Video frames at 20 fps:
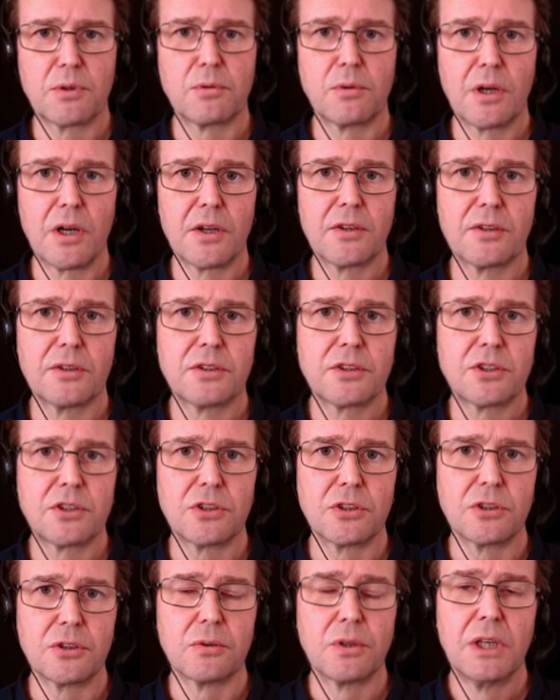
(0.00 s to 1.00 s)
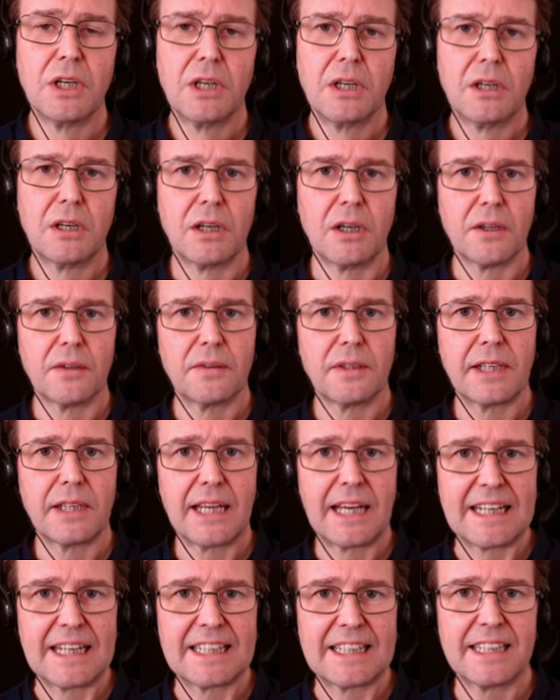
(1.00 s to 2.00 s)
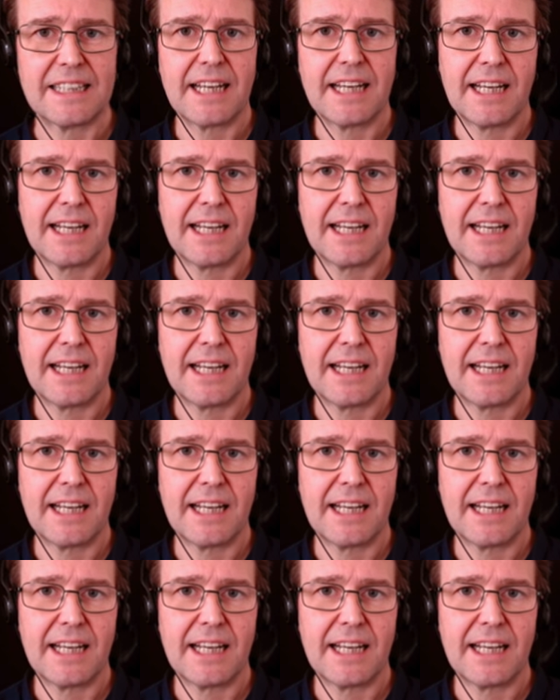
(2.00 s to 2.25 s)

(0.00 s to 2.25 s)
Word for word: rather than 2 on the A,